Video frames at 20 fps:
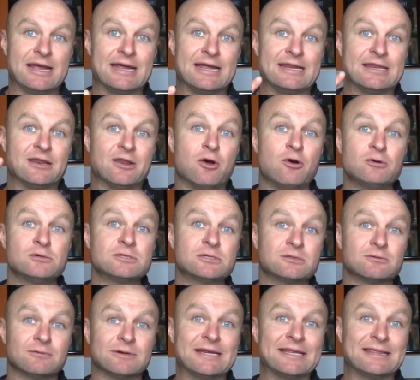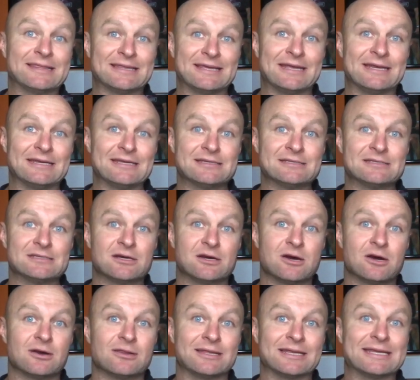And those three things
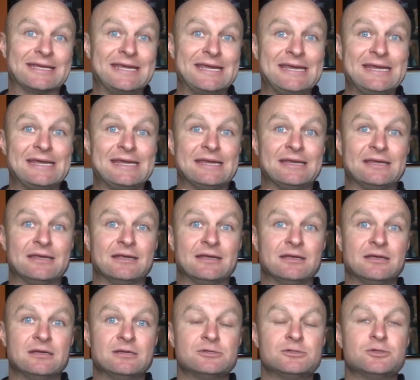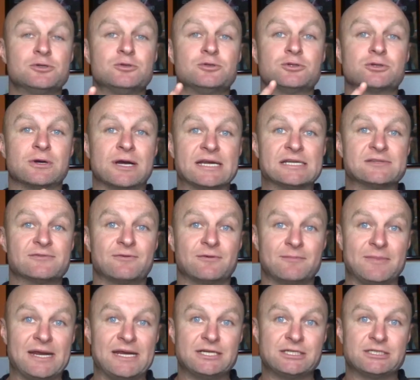are the key to
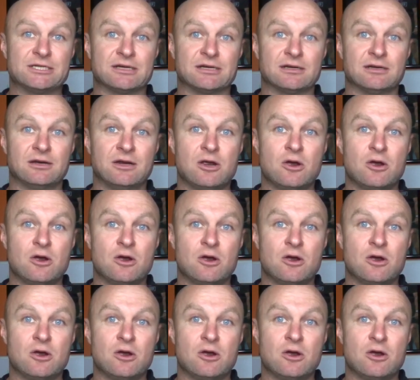transformation.